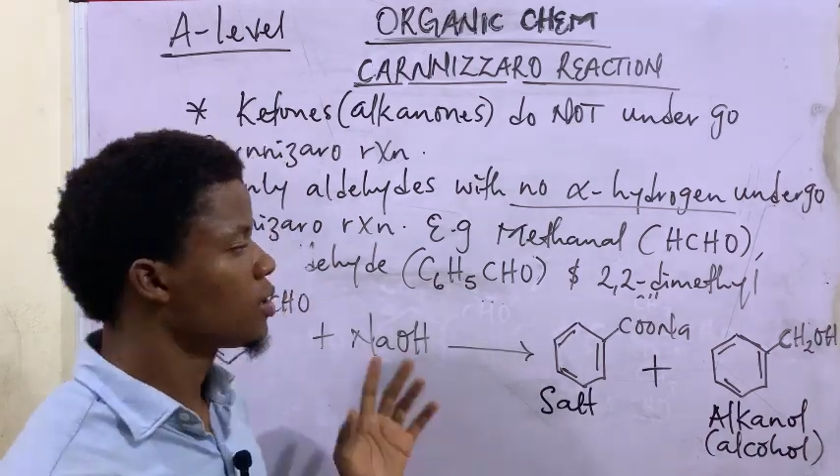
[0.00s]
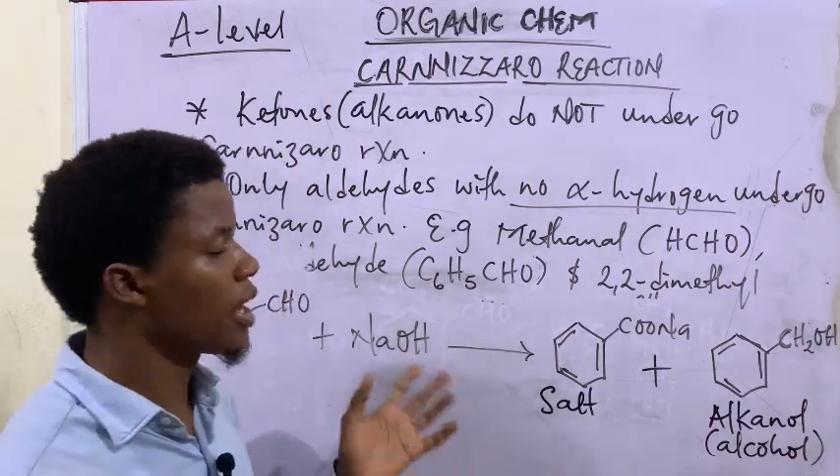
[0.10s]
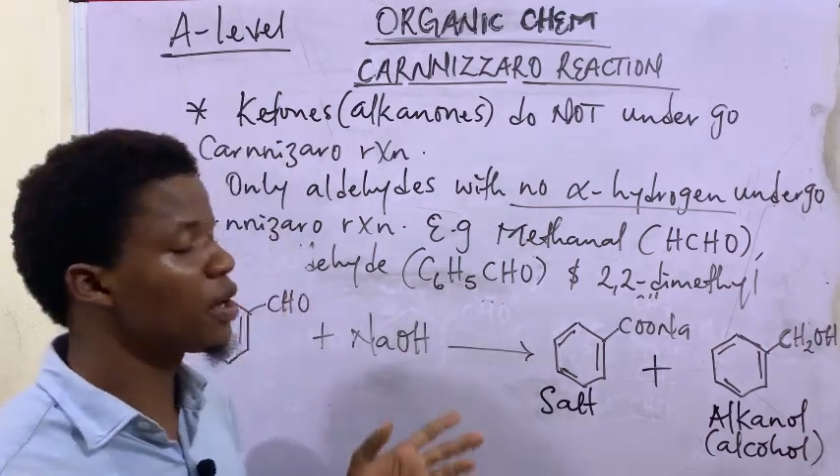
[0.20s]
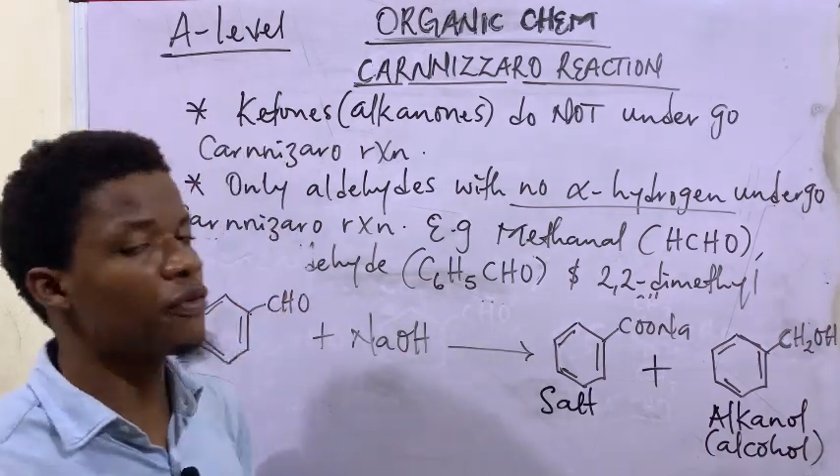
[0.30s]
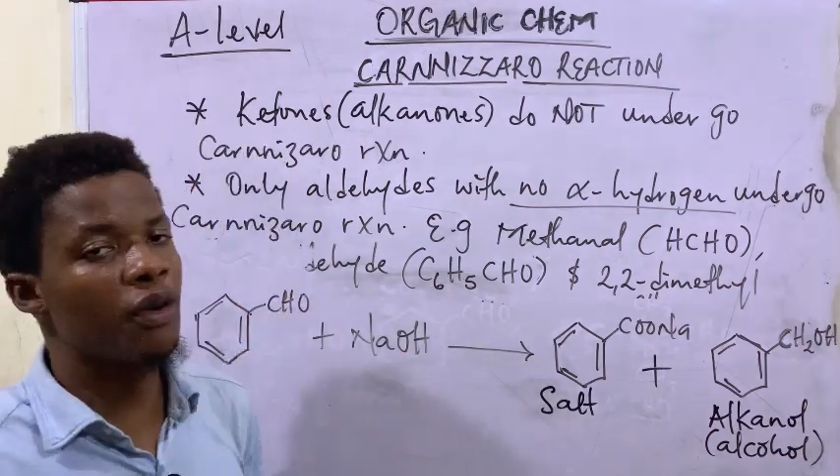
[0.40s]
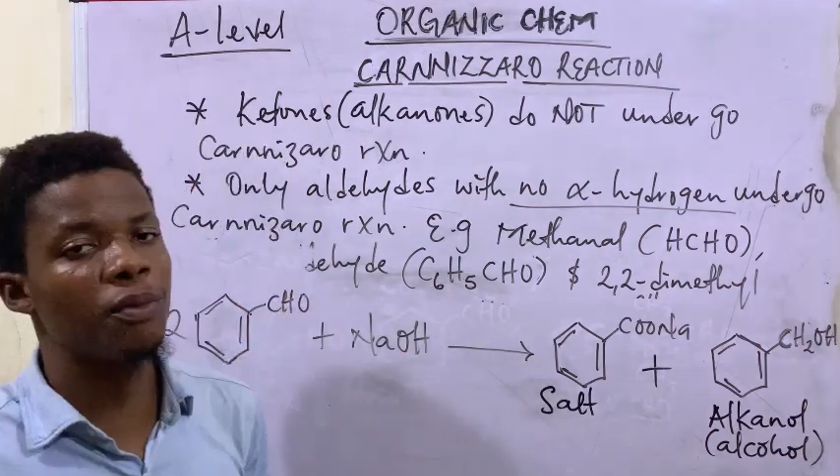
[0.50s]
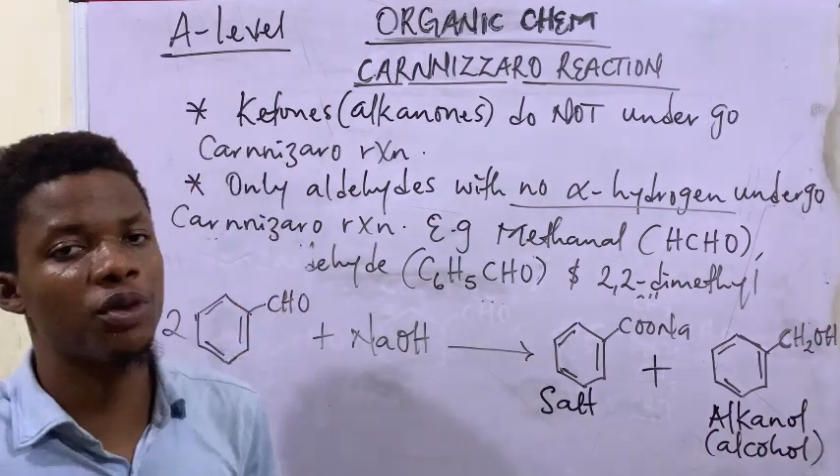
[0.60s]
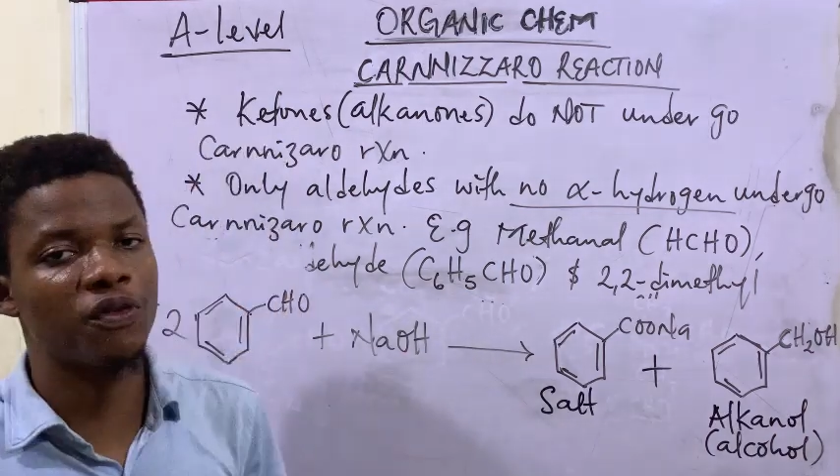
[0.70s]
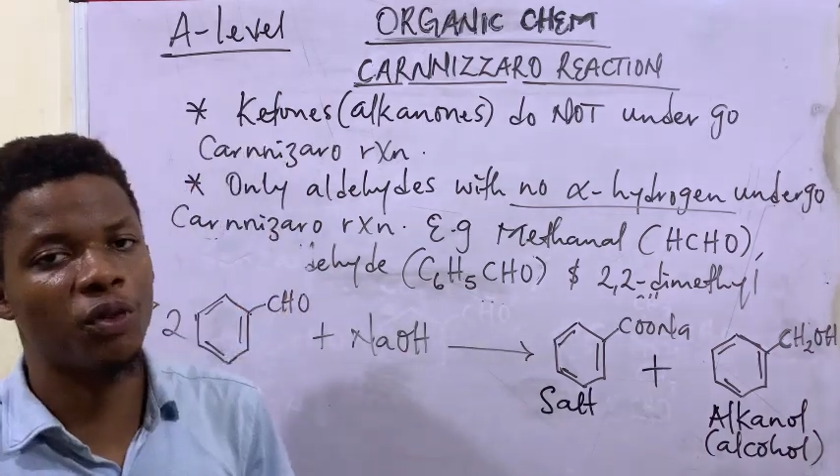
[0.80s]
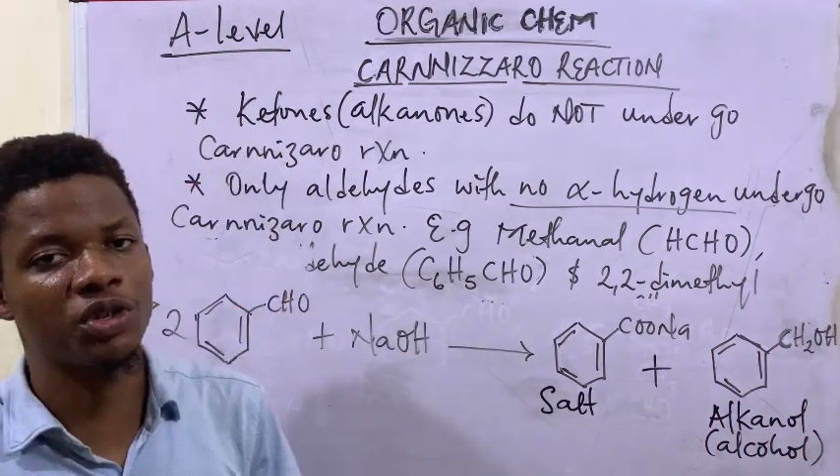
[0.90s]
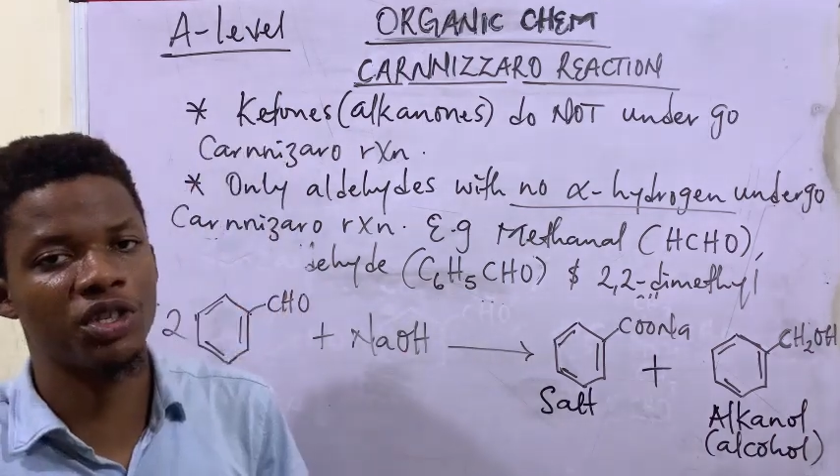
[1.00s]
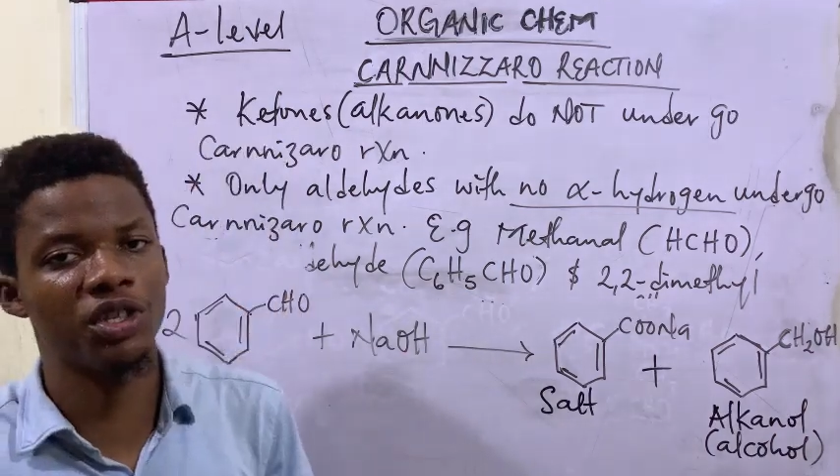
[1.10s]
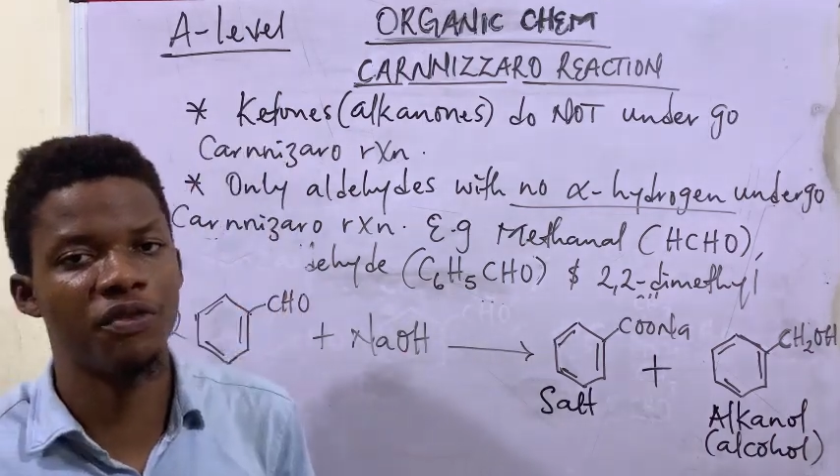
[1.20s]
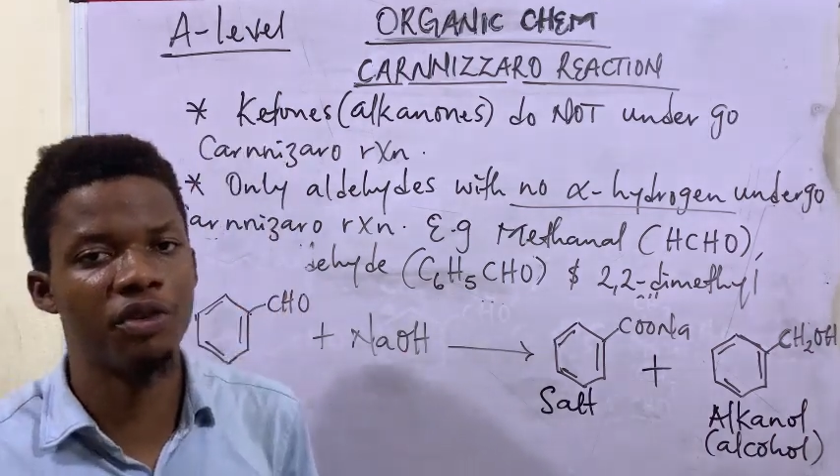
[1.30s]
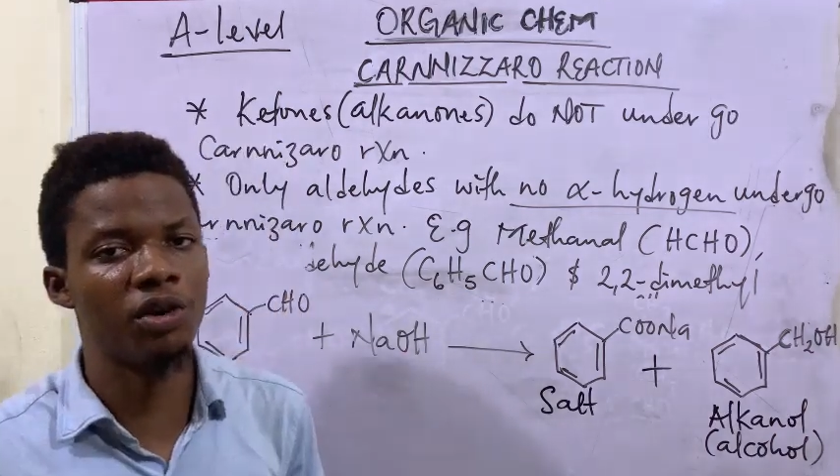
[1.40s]
Thank you very much for watching
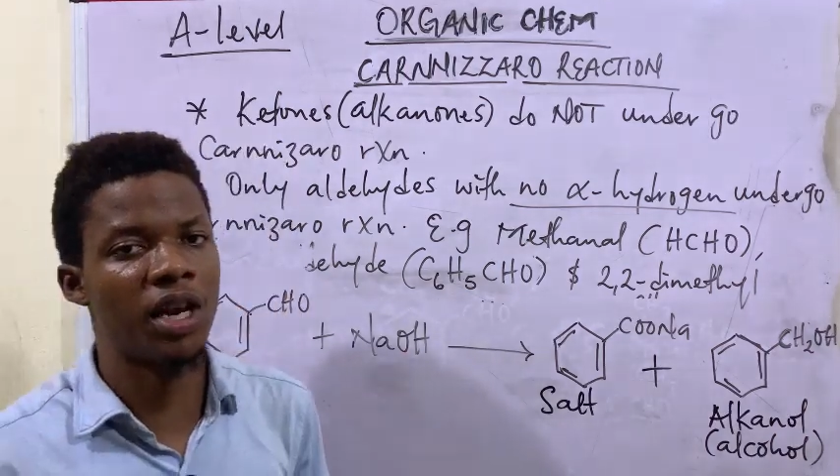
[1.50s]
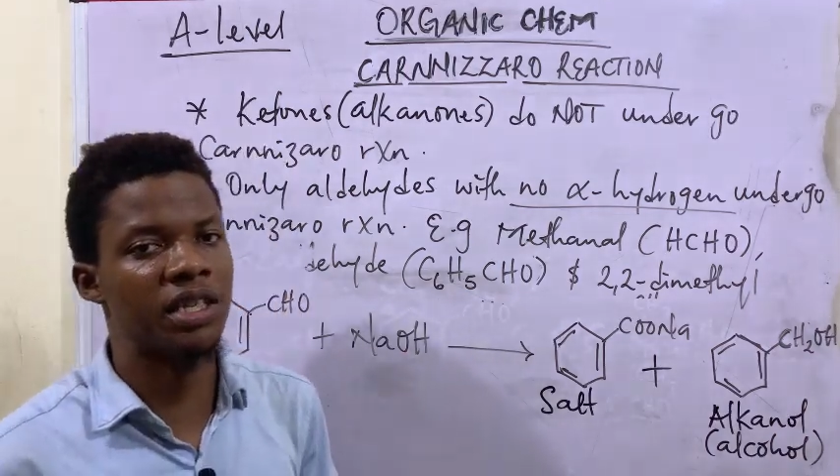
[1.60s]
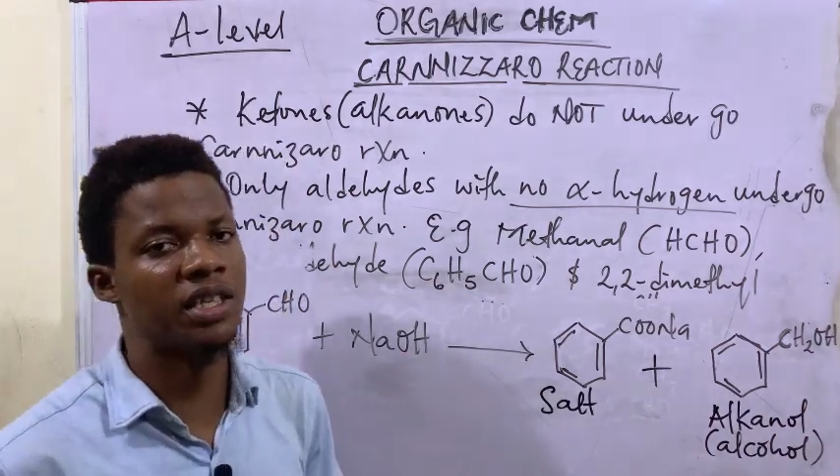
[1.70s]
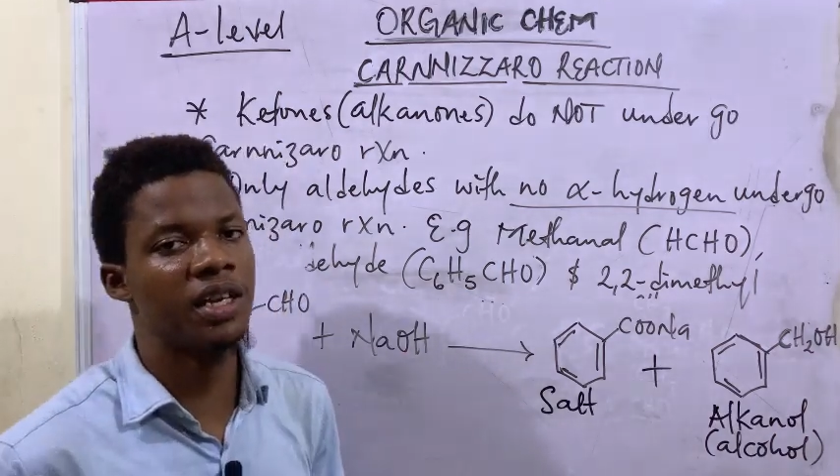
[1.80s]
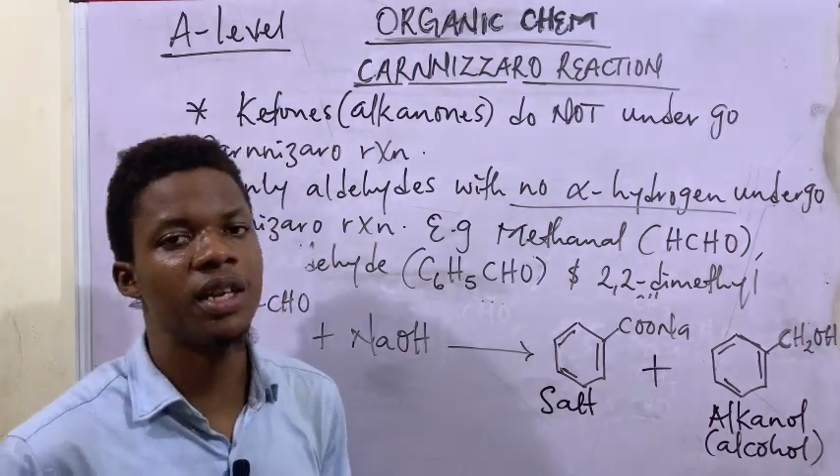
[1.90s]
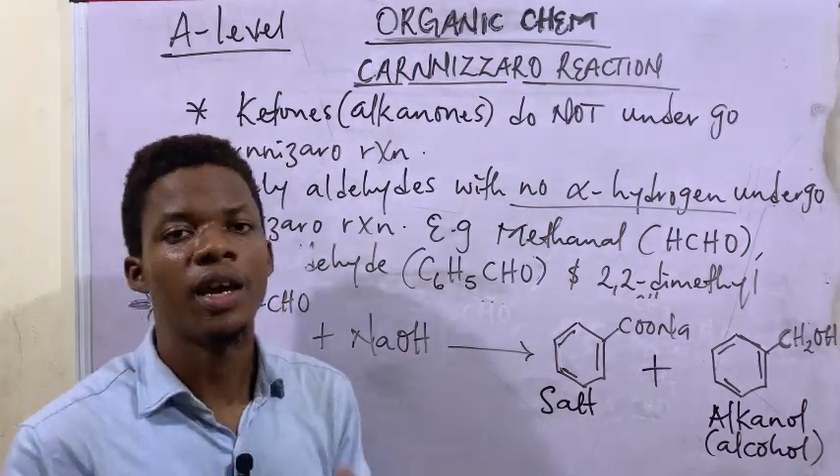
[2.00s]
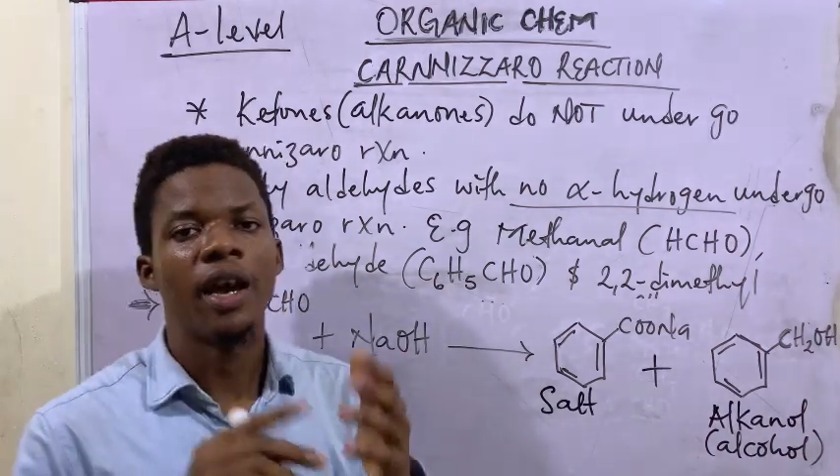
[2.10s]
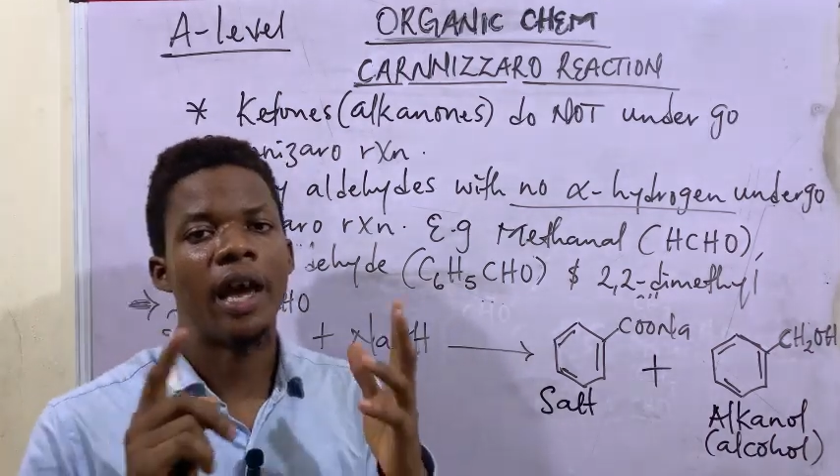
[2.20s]
this video lesson,